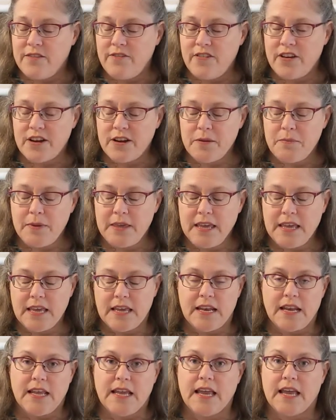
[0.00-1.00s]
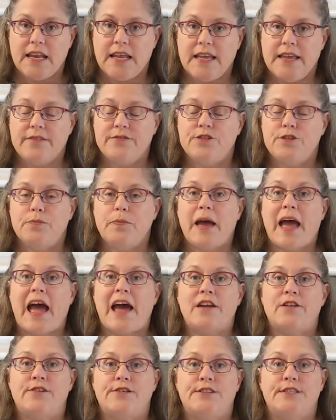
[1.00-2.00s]
the very beginning and it gives you
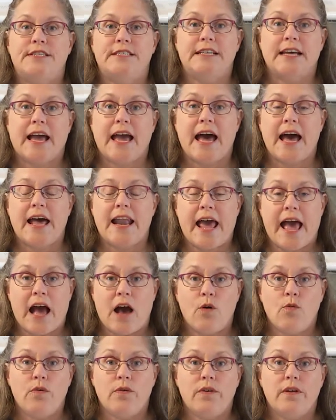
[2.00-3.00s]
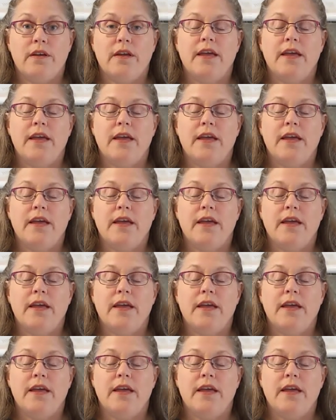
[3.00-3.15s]
patterns to cut out.